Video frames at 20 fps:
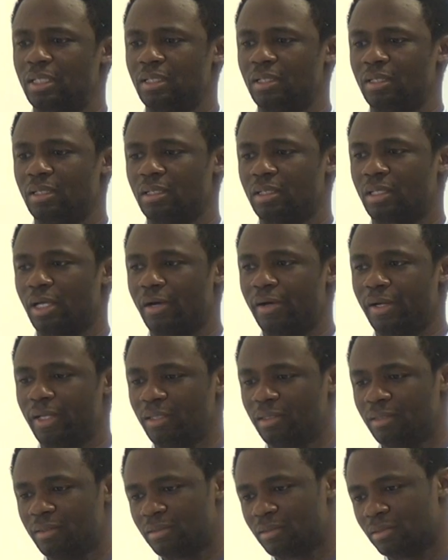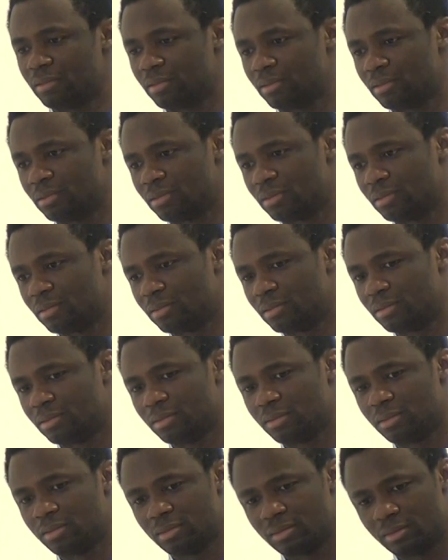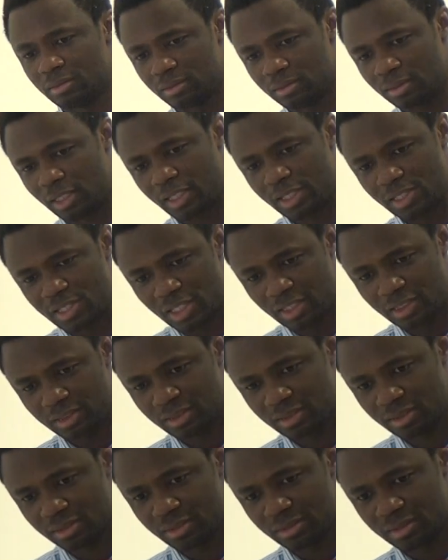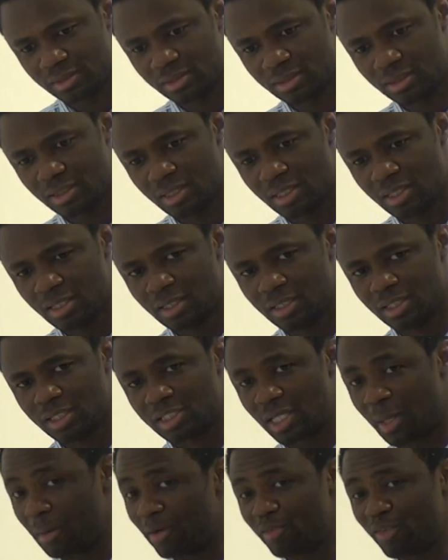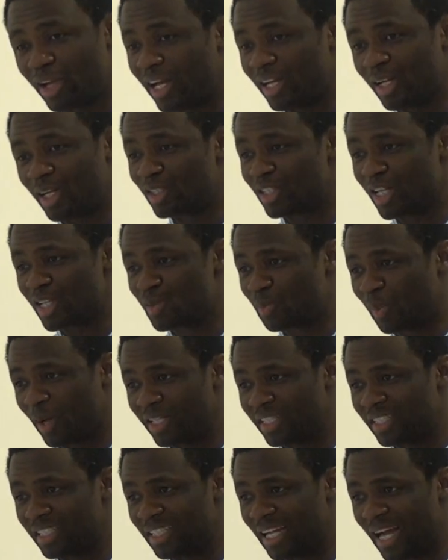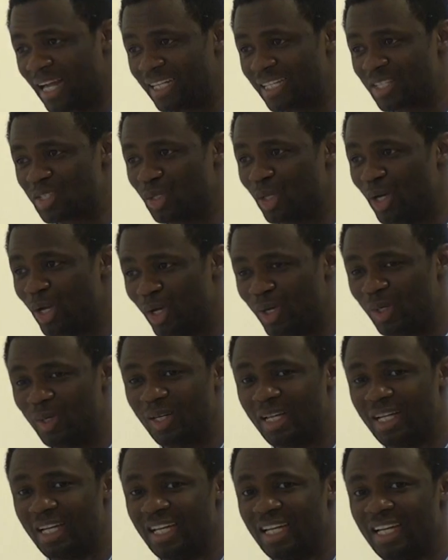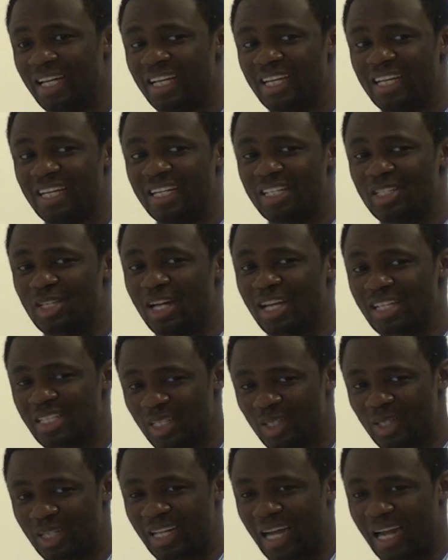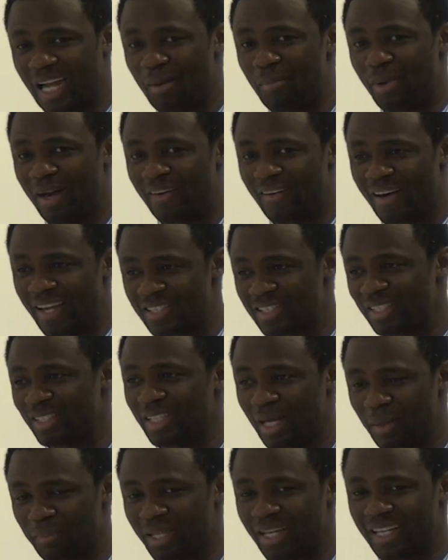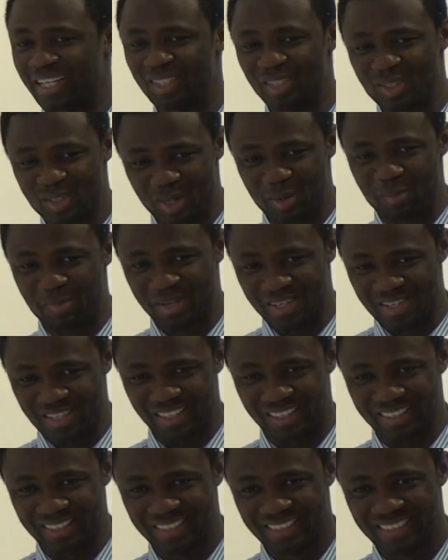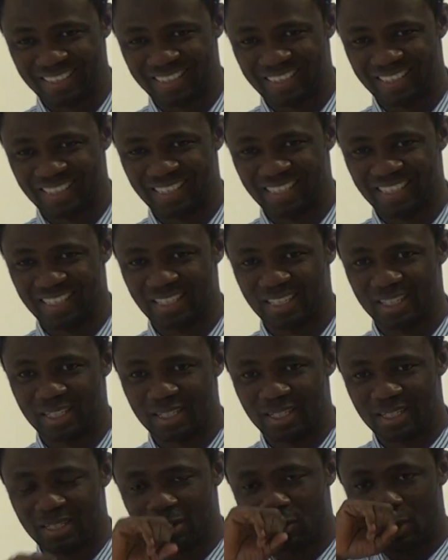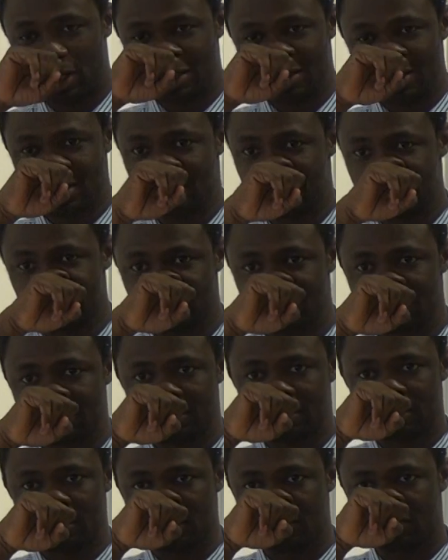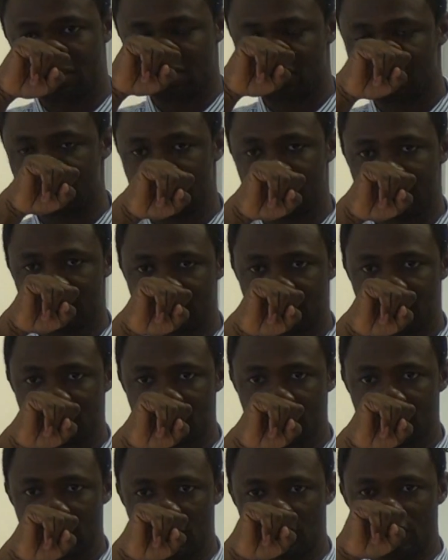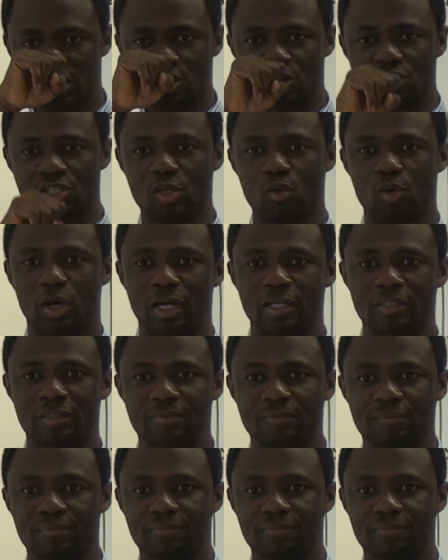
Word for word: But Karen, it's okay by me. Nakita, some of you are not responding. I need to know. So it does not look like I'm arresting you? I'm taking you to a I prison. need to see, see. What? i need to see. I need to see what?